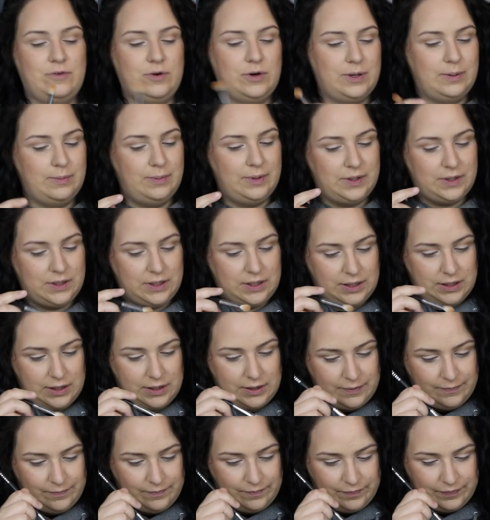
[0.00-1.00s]

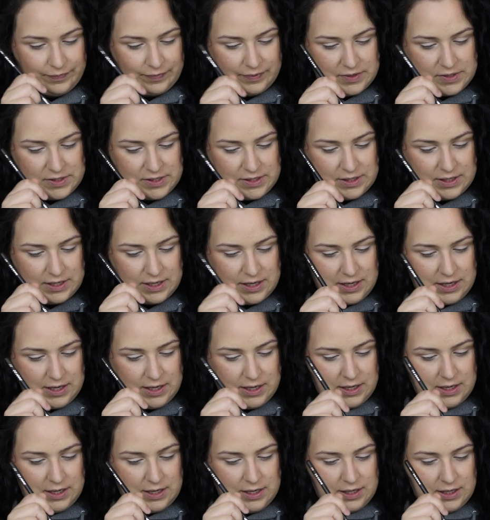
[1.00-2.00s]
Formula.
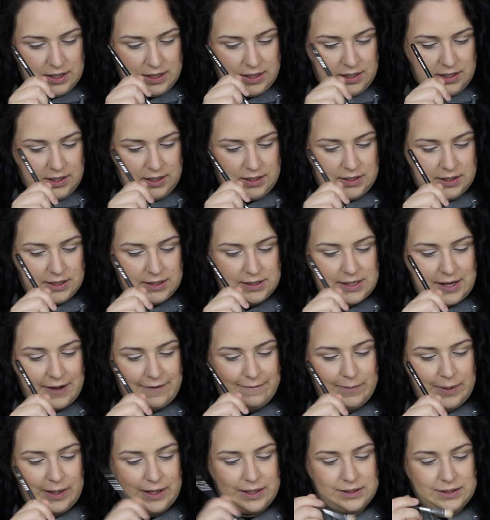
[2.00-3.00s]
It does have
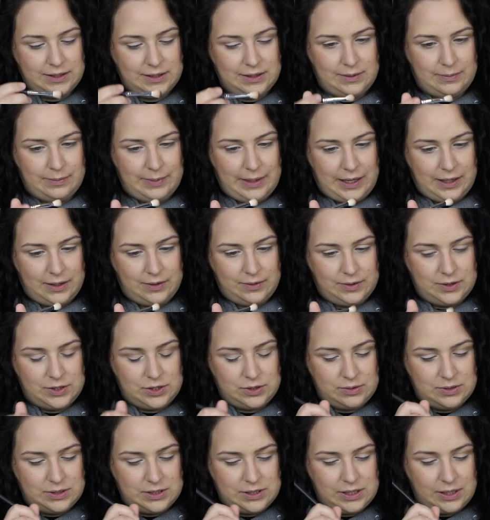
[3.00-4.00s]
marked on the back
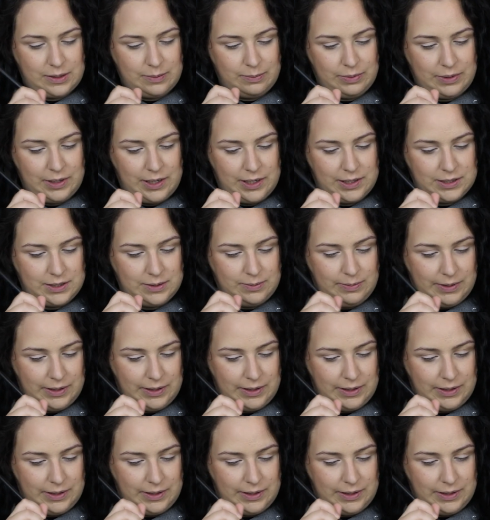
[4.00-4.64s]
which ones are pressed